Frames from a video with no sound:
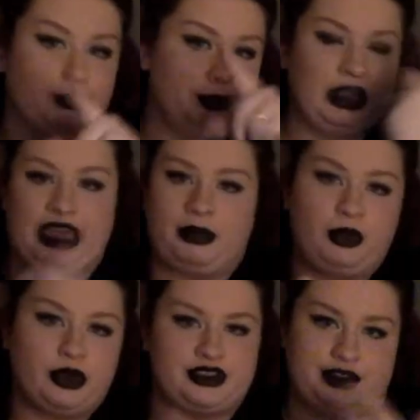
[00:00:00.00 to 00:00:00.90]
black
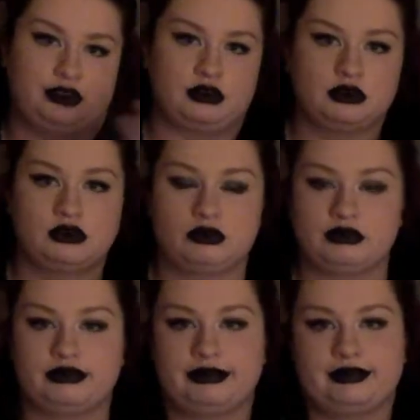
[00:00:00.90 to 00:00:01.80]
poison
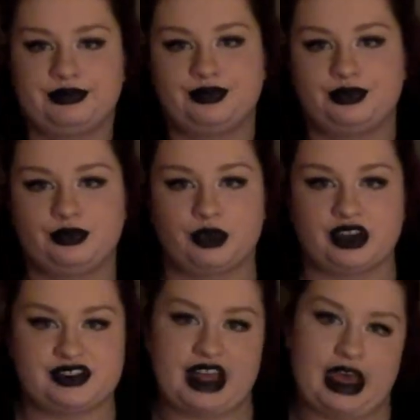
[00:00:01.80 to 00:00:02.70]
What
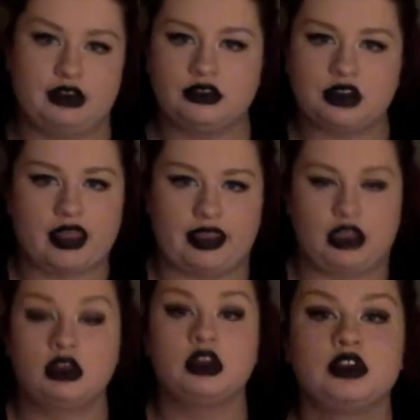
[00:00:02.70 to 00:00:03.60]
is that? Nothing.
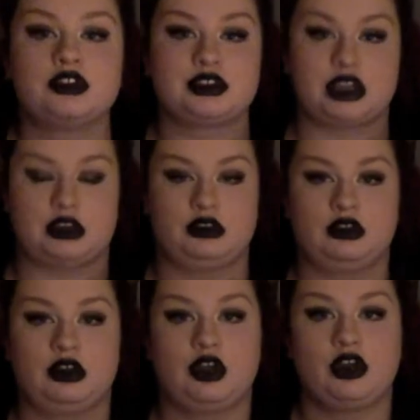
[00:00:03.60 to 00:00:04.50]
So,
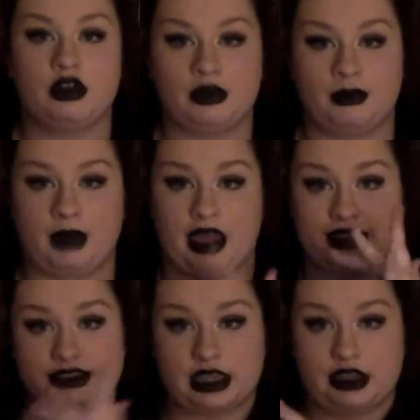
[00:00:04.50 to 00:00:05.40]
my
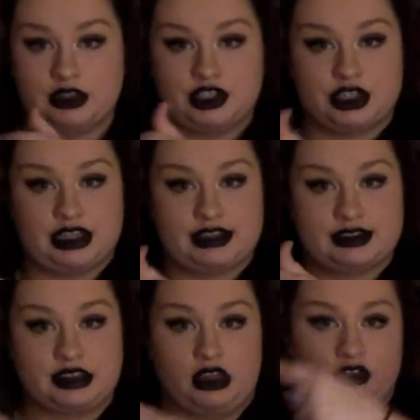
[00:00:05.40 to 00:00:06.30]
touch
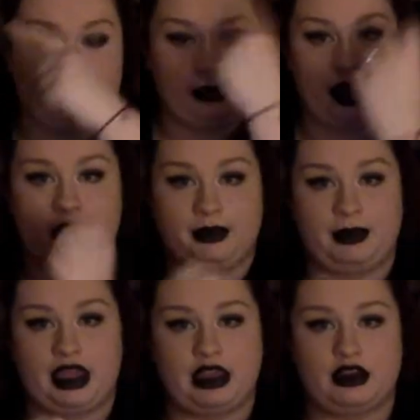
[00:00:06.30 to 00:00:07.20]
itself, black
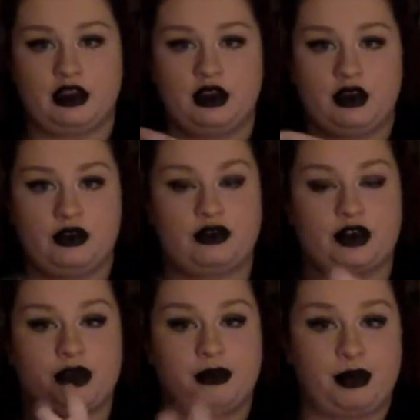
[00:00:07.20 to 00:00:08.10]
made
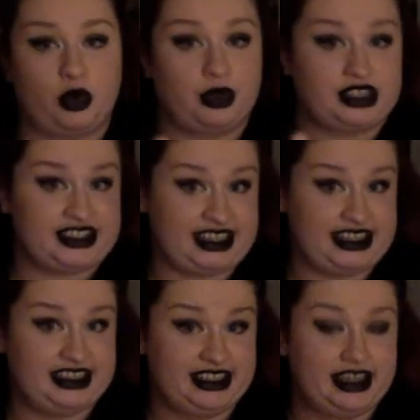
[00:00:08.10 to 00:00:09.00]
from poison,
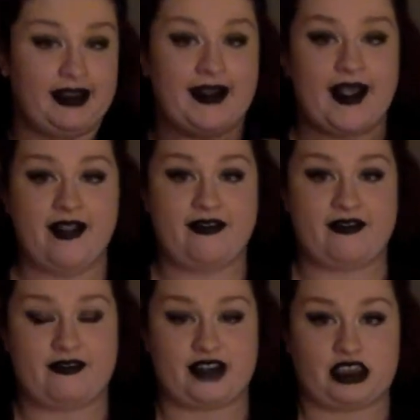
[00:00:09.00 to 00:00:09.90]

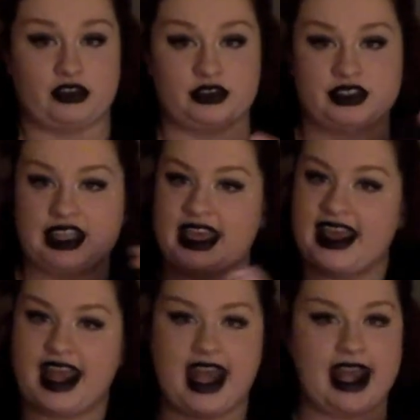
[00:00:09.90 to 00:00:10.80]
feels
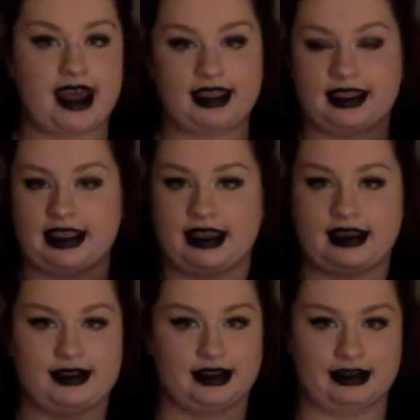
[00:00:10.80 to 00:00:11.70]
nothing
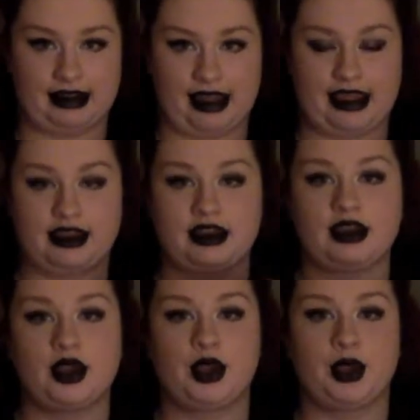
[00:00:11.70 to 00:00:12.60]
like
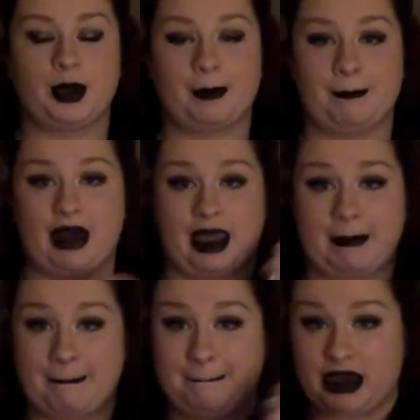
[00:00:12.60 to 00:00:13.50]
my
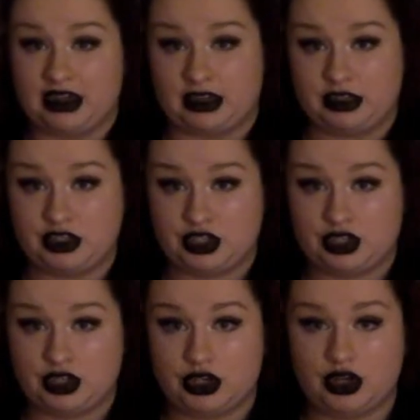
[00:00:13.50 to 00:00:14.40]

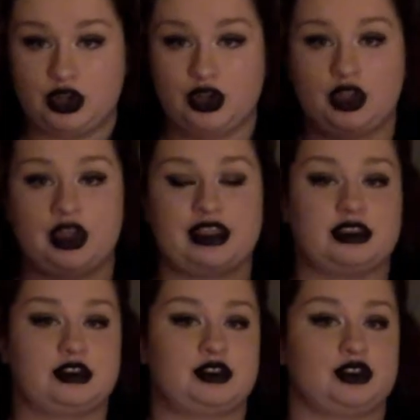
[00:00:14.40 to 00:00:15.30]
punch. And
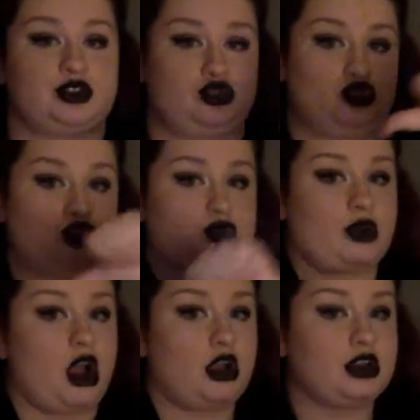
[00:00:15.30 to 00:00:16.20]
this is
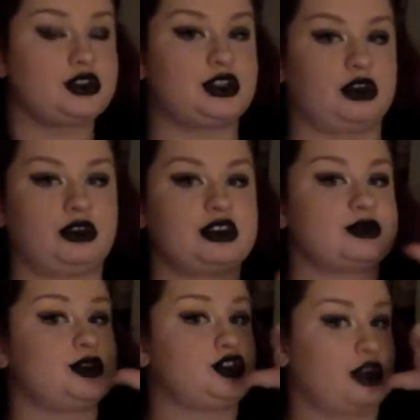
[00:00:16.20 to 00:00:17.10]
drunk. So, this
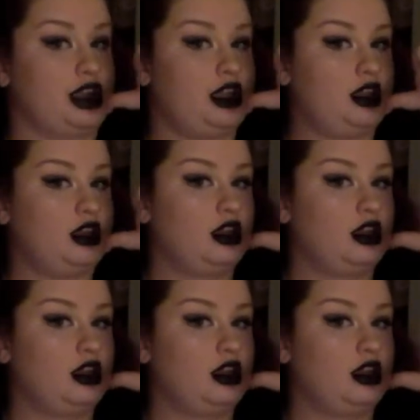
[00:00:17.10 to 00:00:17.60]
was drinking,